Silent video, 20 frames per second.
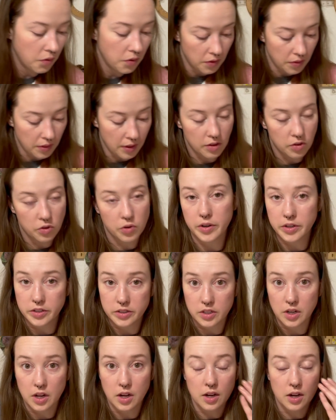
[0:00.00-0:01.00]
that that sweater's
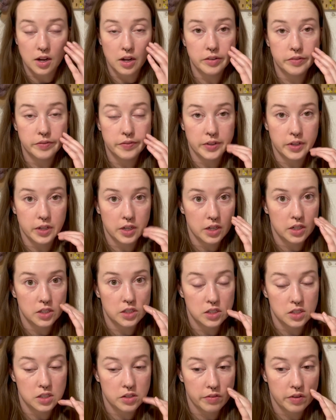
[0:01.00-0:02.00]
not comfy, I
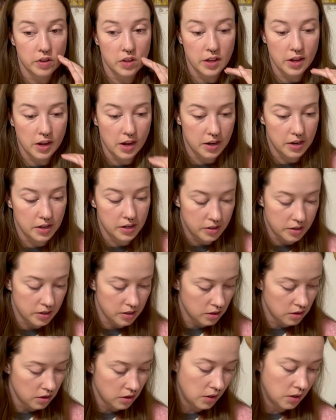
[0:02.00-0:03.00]
just feel like I need
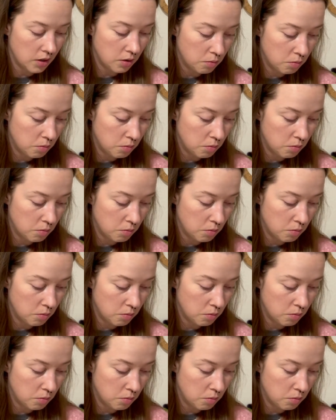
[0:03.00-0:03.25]
to like